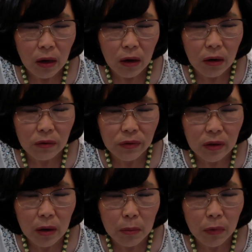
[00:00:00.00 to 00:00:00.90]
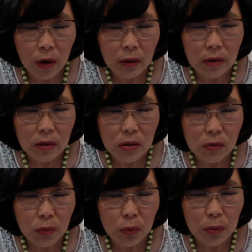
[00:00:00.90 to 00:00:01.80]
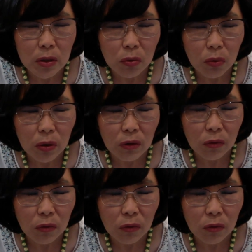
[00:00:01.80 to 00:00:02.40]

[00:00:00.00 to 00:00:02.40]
of Namrata's rheumatoid